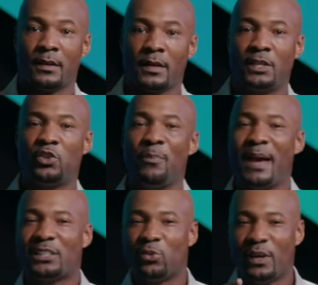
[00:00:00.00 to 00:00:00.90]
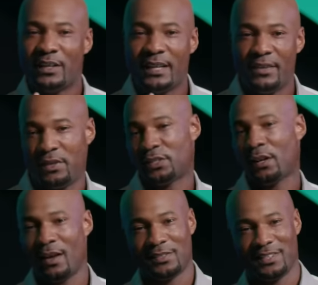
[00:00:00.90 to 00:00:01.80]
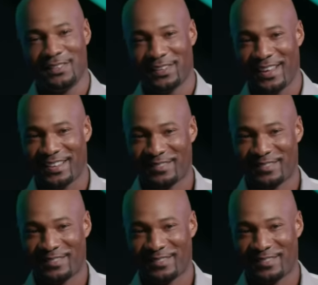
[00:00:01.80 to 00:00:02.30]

Could you imagine what David's closet looked like?